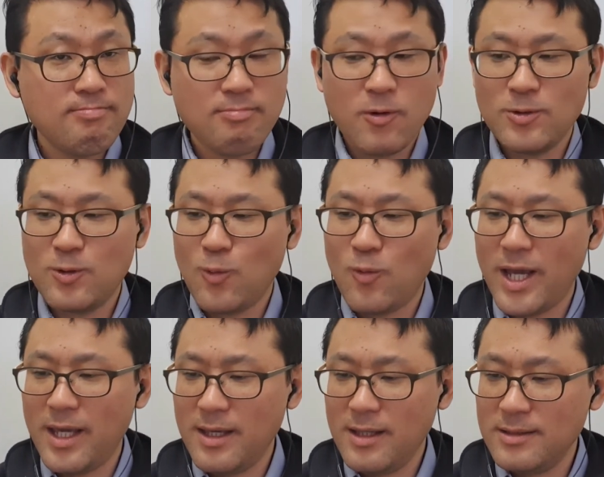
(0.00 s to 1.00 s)
On the
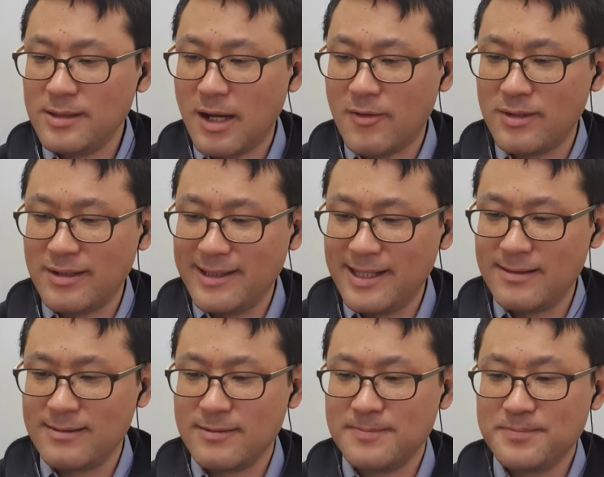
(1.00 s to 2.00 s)
way down the
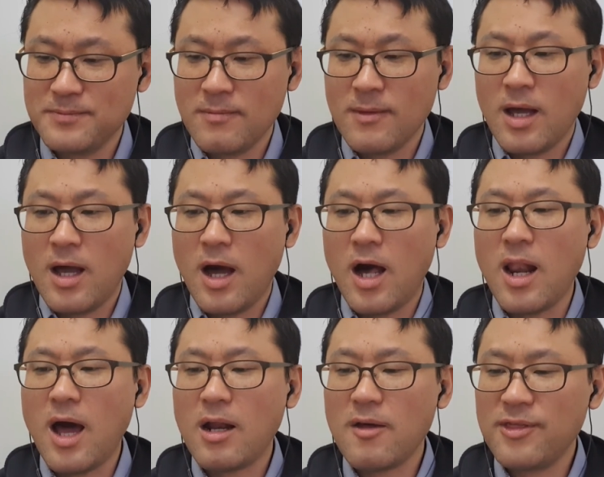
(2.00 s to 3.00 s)
hill, a
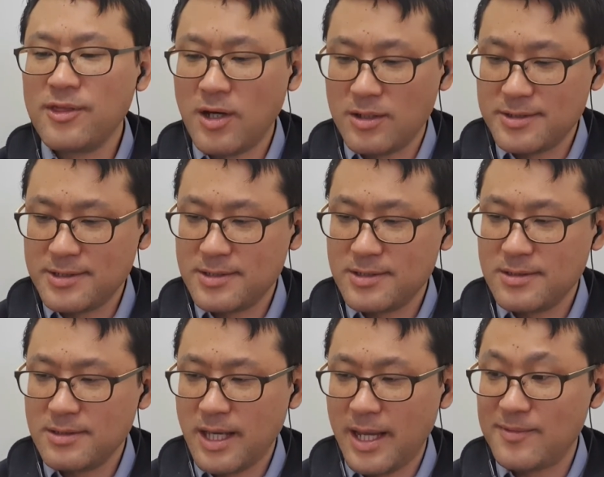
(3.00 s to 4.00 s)
lot of thoughts
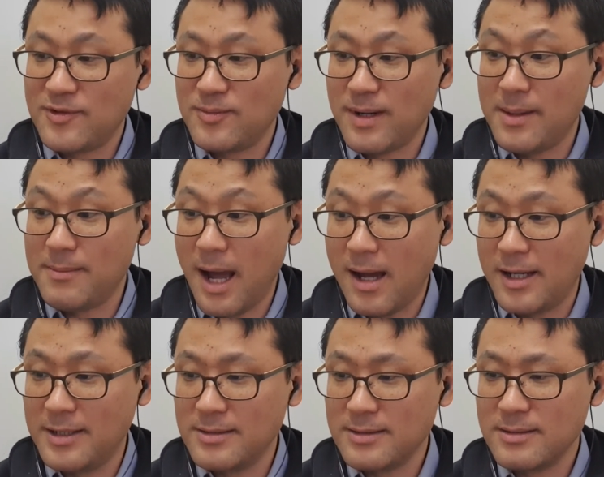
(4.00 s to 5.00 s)
came to my
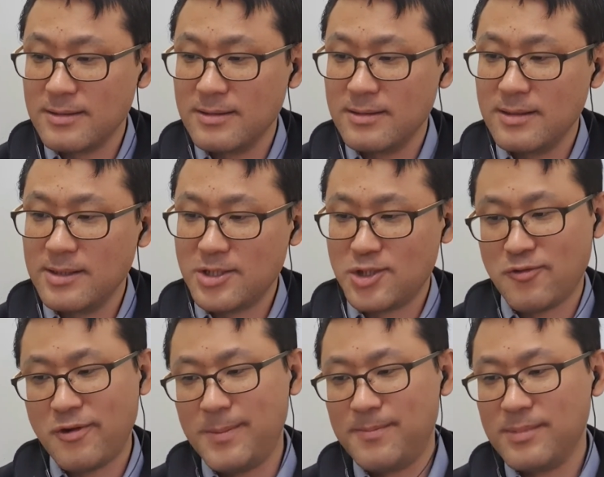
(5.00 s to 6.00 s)
mind. It's a
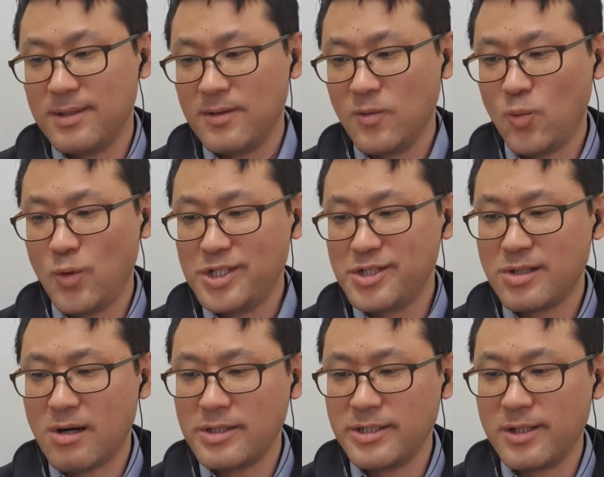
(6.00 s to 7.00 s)
trip which
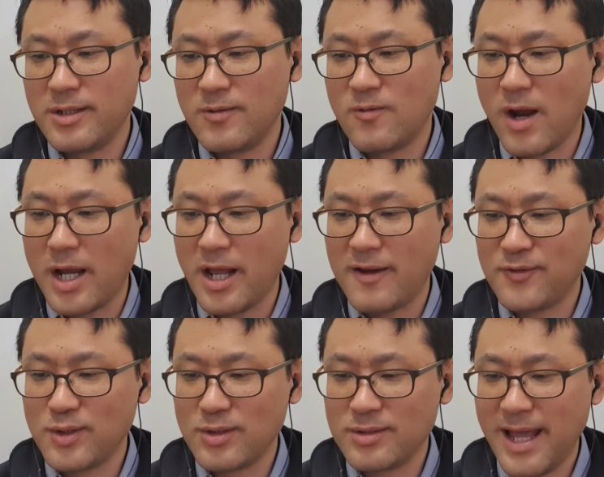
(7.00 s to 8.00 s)
started right
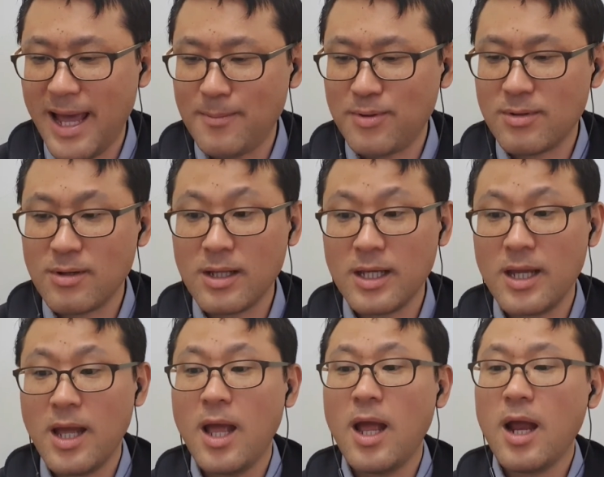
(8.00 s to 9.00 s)
after temporarily
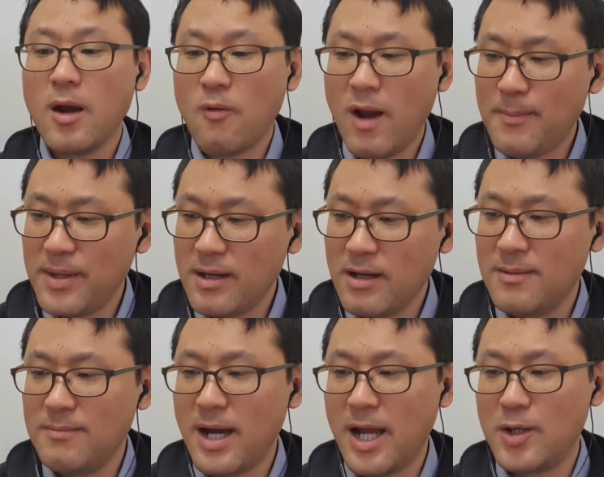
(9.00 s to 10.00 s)
wrapping up
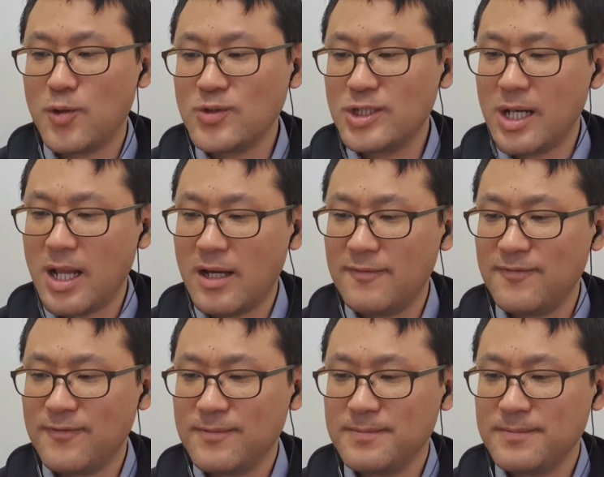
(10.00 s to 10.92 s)
my routine life.